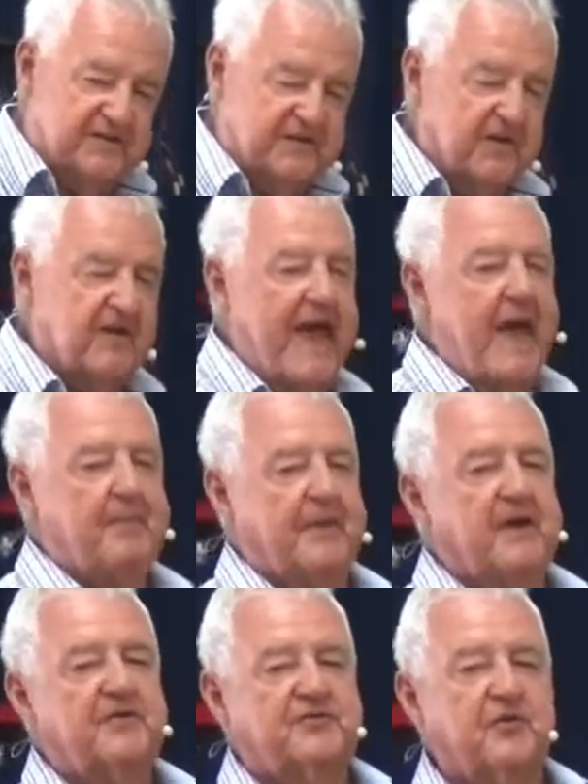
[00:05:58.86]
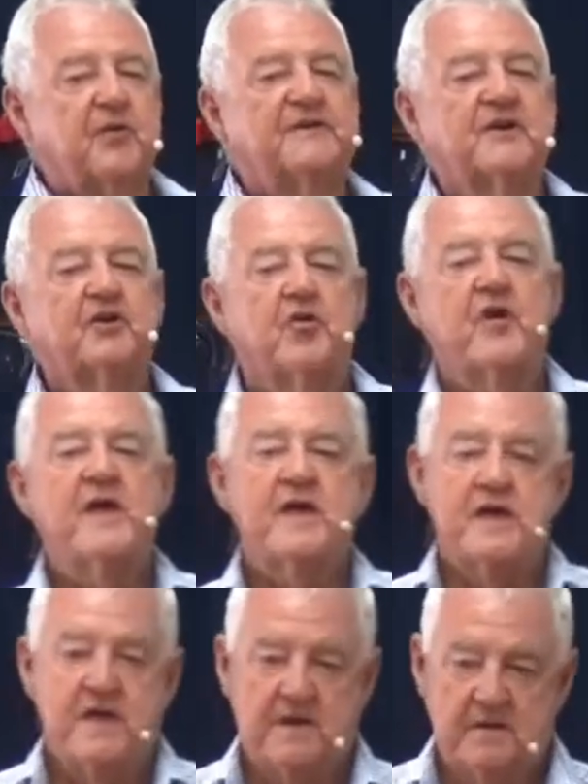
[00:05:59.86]
is still happening to a
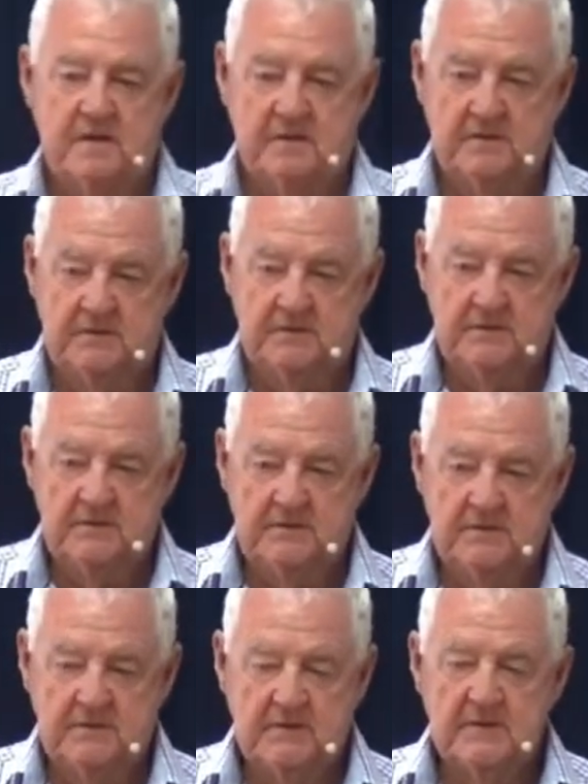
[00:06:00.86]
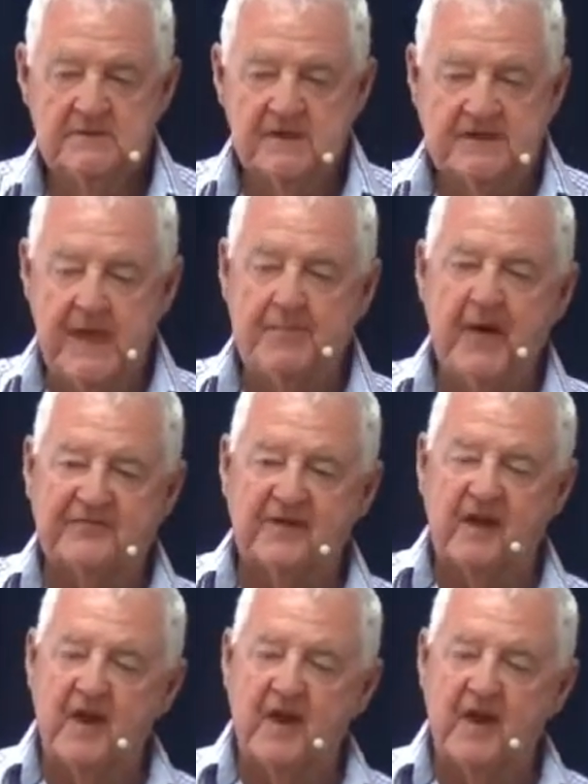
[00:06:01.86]
degree to keep us